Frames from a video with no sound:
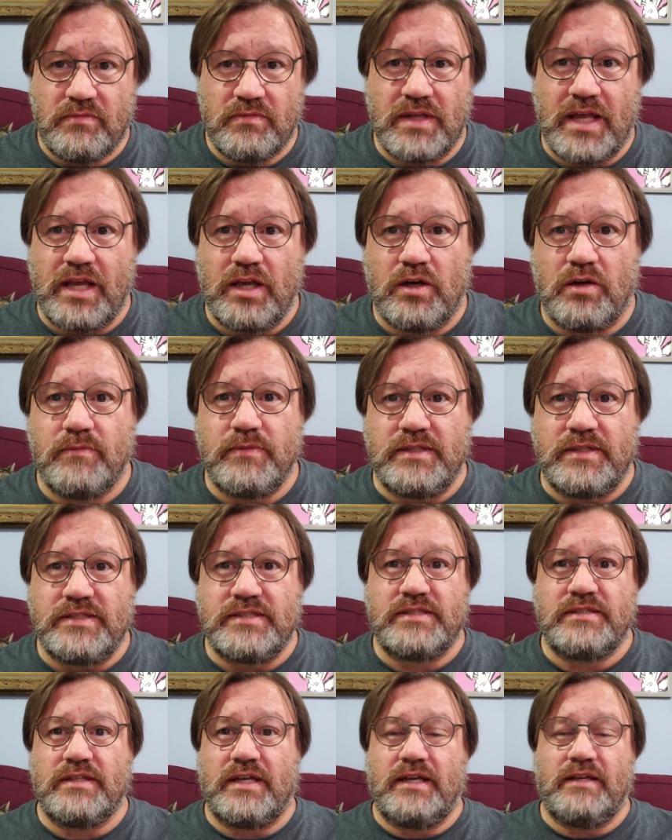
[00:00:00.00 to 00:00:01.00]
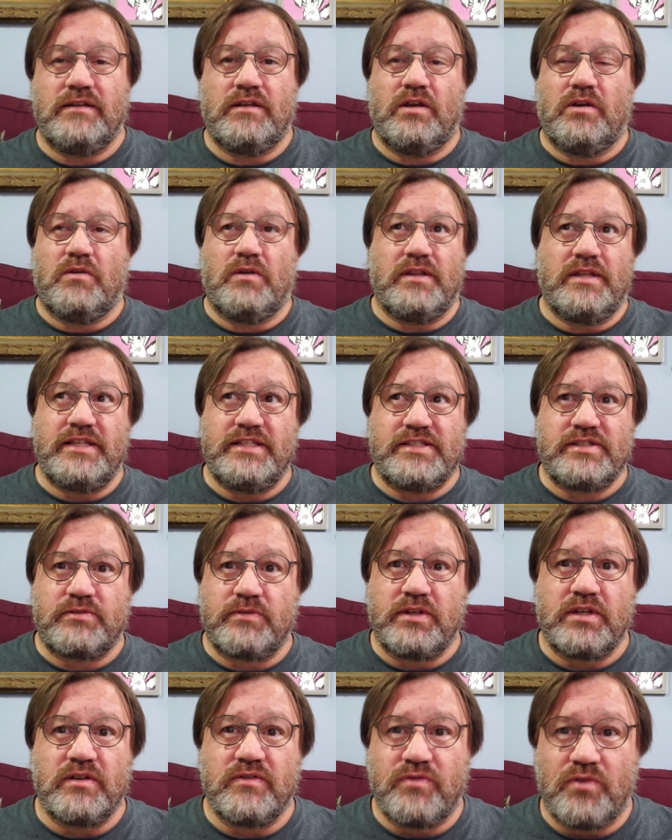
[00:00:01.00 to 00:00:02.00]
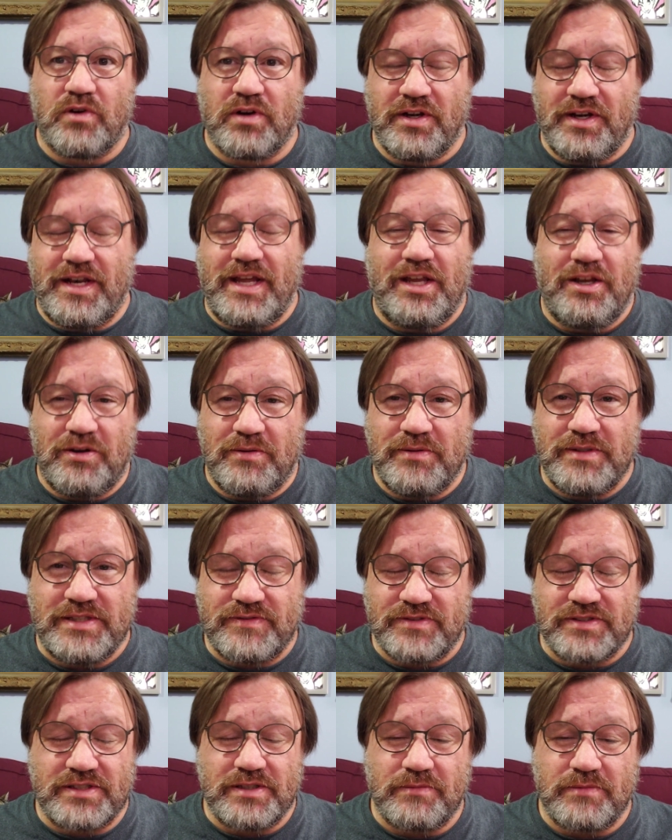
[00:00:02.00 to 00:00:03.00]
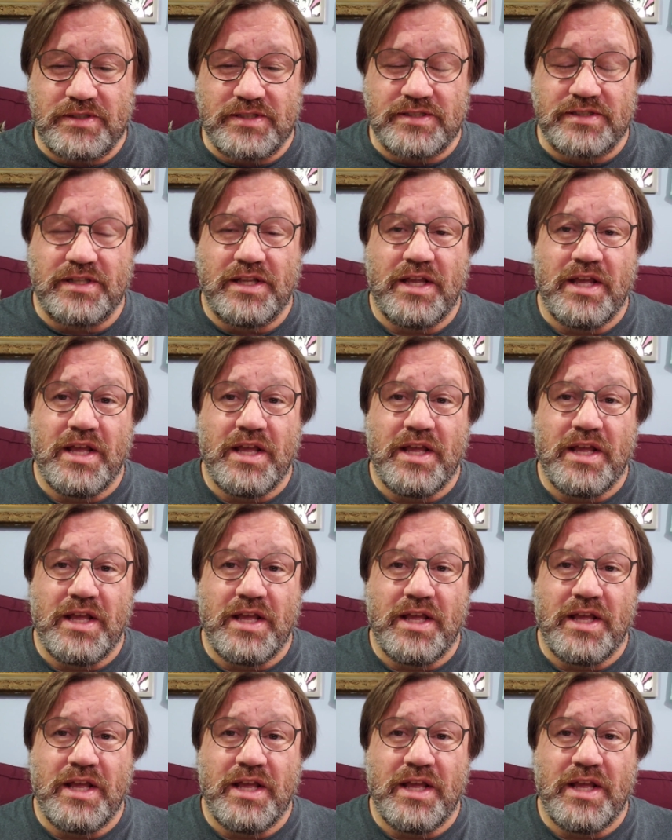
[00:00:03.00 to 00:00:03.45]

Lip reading: Naomi's, I know at least 3 or 4 Naomi's for some reason.